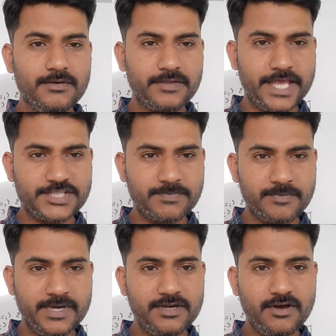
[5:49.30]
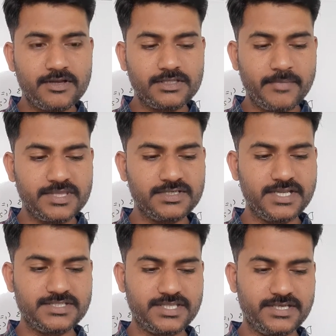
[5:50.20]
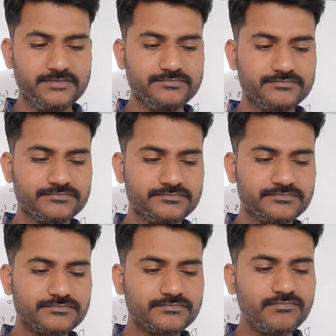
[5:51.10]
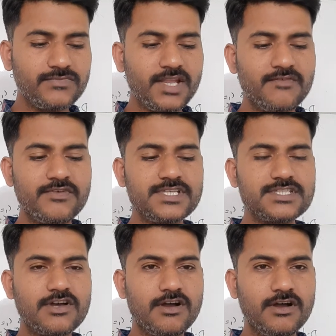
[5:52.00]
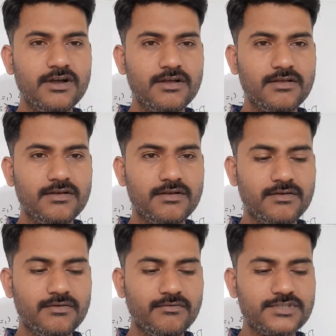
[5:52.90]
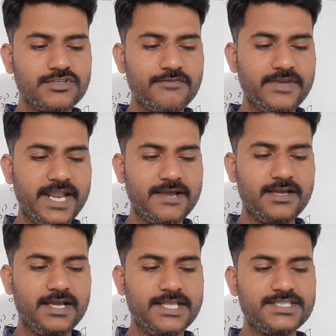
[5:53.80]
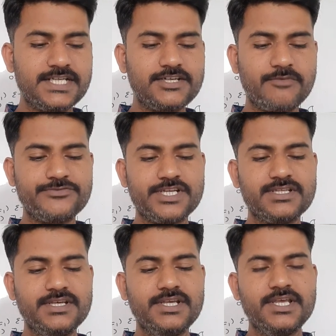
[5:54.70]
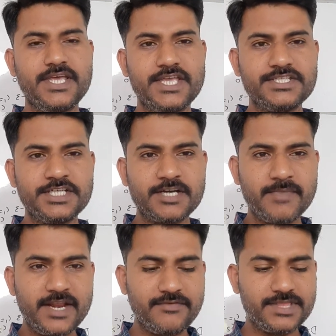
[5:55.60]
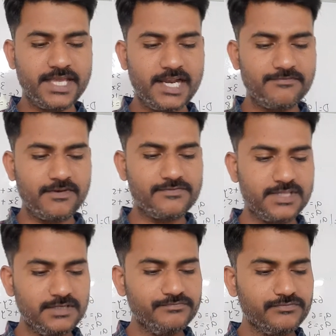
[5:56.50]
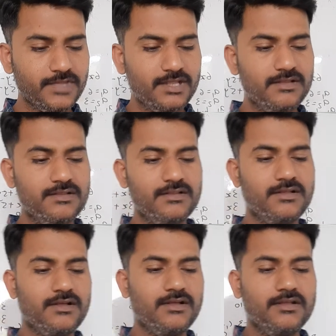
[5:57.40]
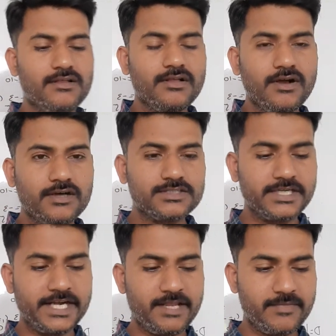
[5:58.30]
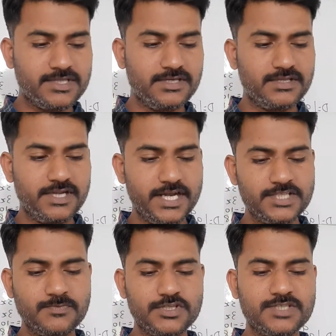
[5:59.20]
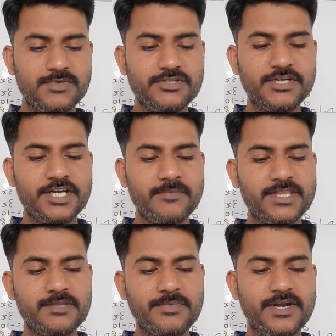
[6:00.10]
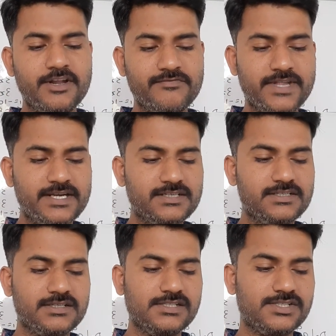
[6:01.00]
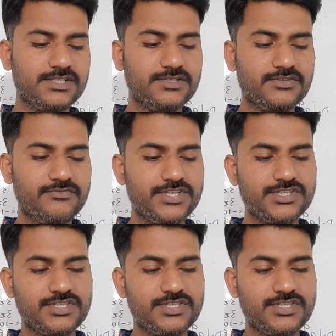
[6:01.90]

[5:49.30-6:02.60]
experiment or the method is there. Once of an ancient object is determined with the help of the other dating method, it is possible to determine the period of that culture to which